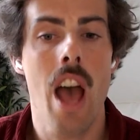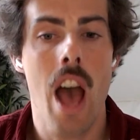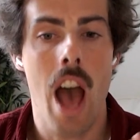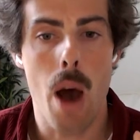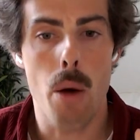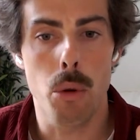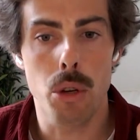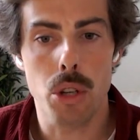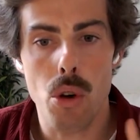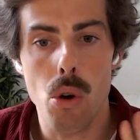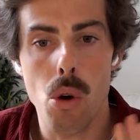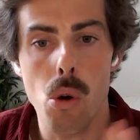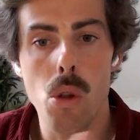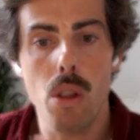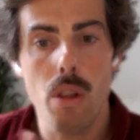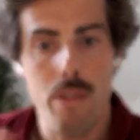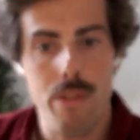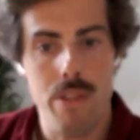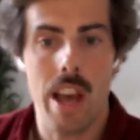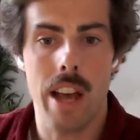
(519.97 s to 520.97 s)
I want all
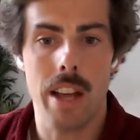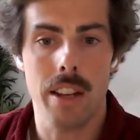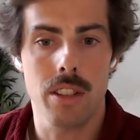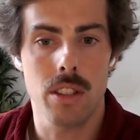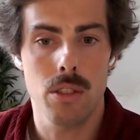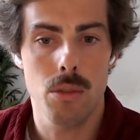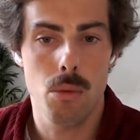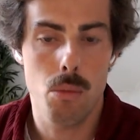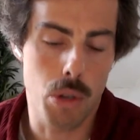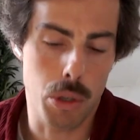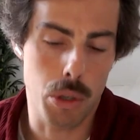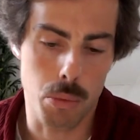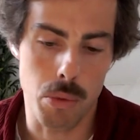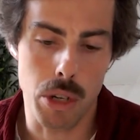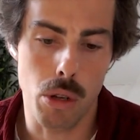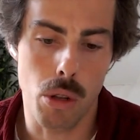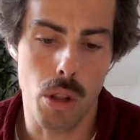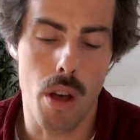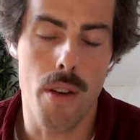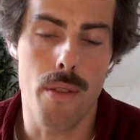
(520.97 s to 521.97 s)
of that, what we
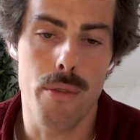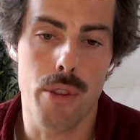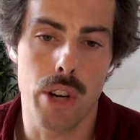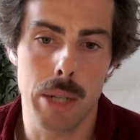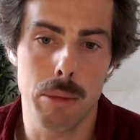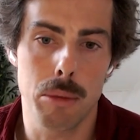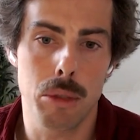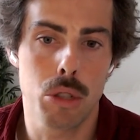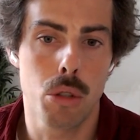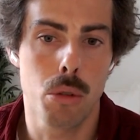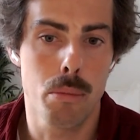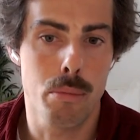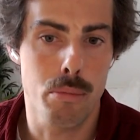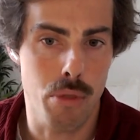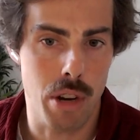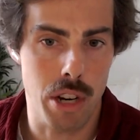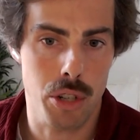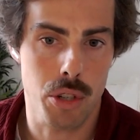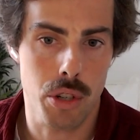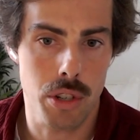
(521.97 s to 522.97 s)
call environmental
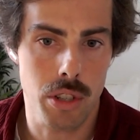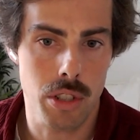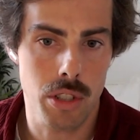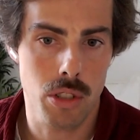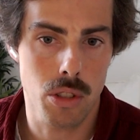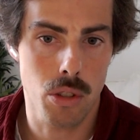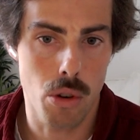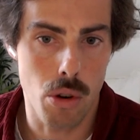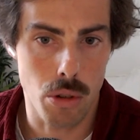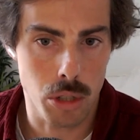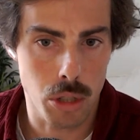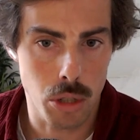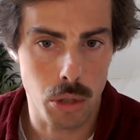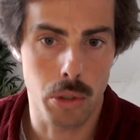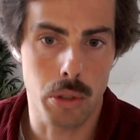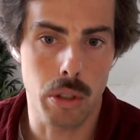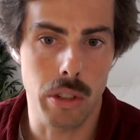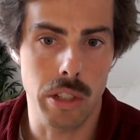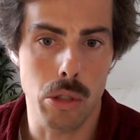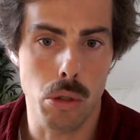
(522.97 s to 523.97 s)
pressures or
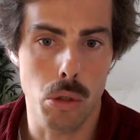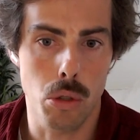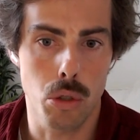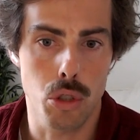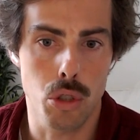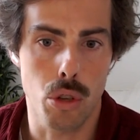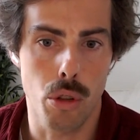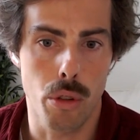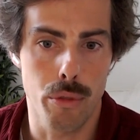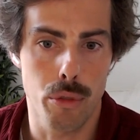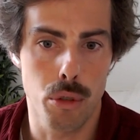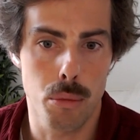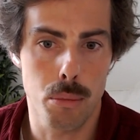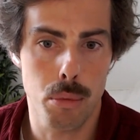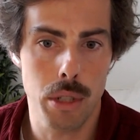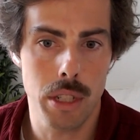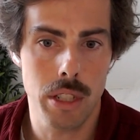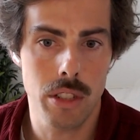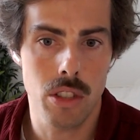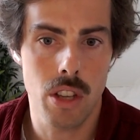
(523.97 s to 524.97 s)
total ecological
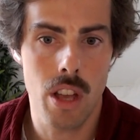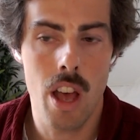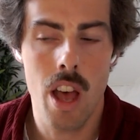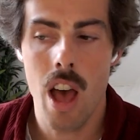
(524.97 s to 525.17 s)
footprint.